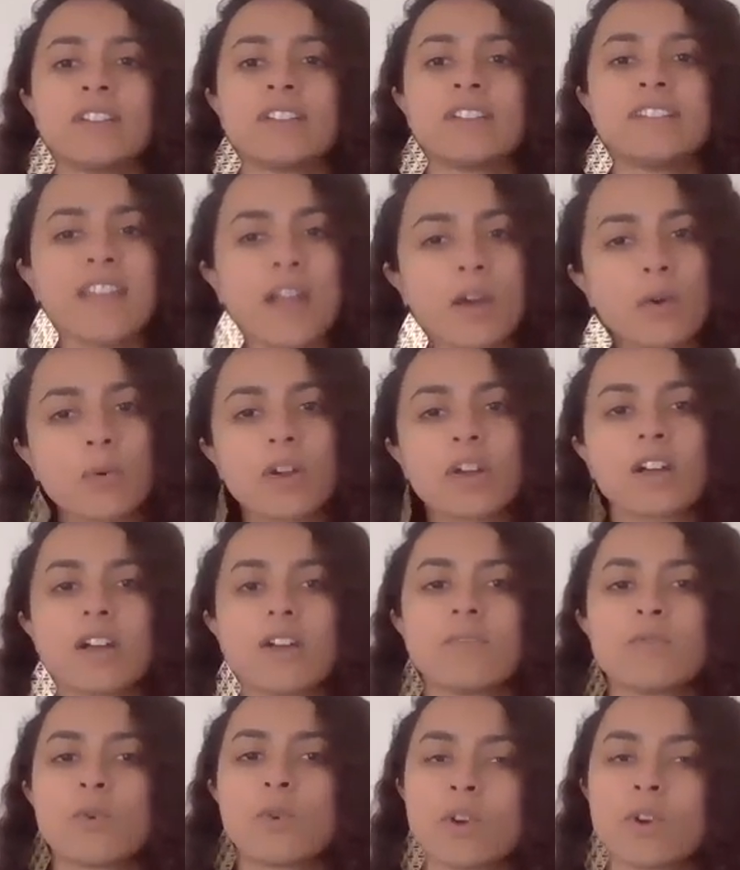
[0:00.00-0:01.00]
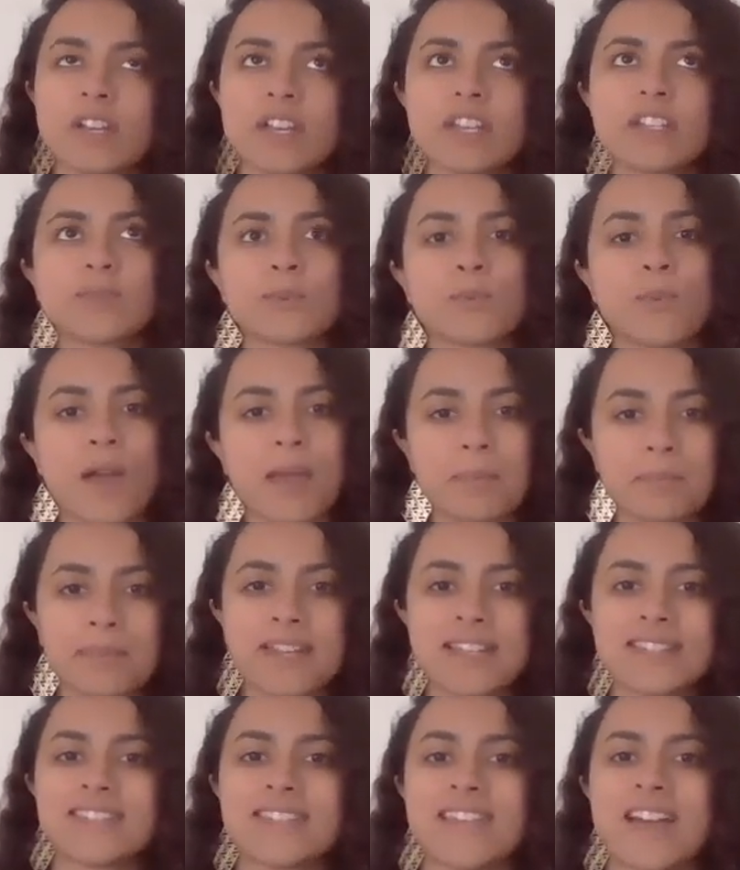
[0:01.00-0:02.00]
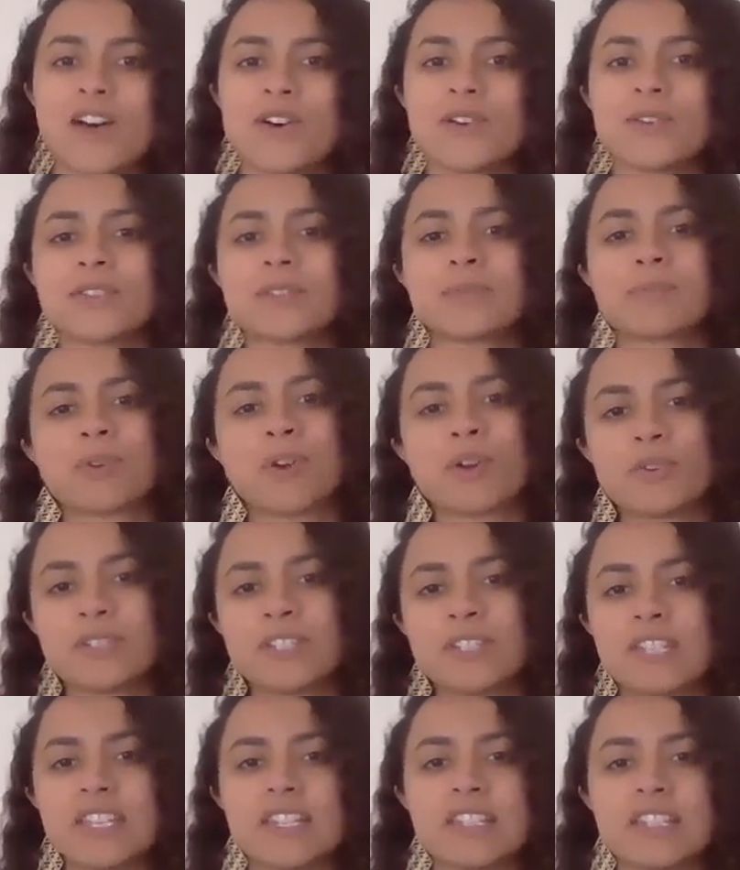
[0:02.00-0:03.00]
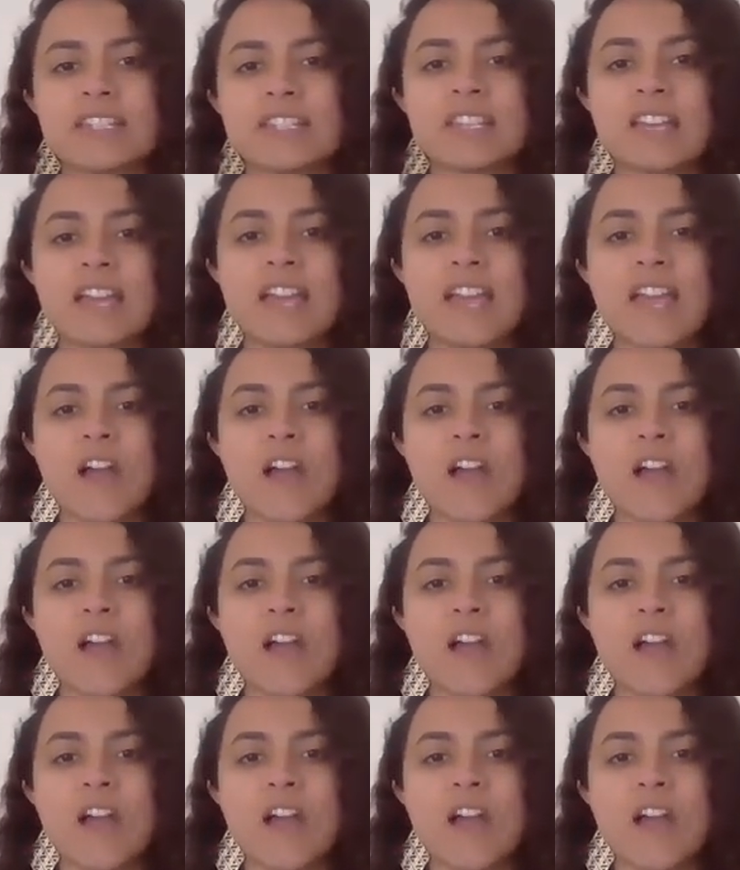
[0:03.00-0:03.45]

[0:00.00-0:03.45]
network of organs, white blood cells, proteins,